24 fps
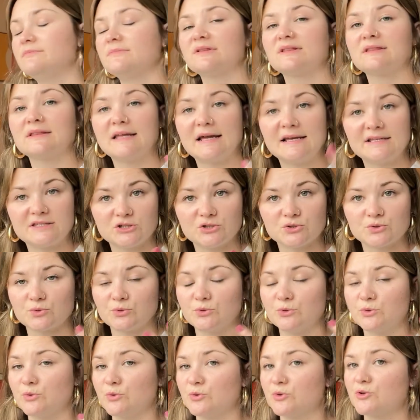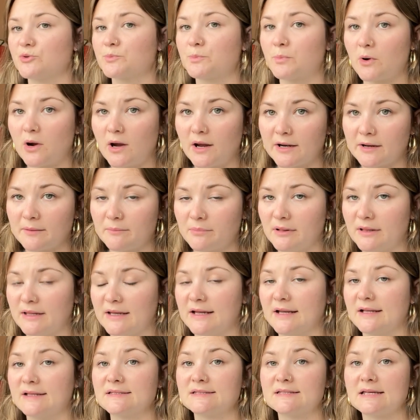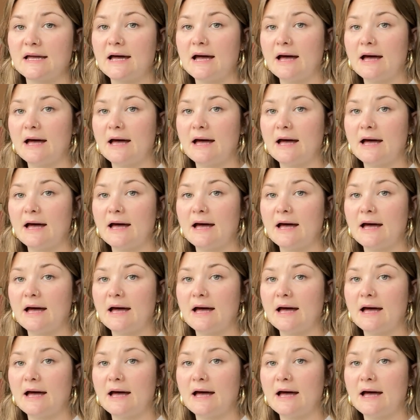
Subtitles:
license renewals, product plans,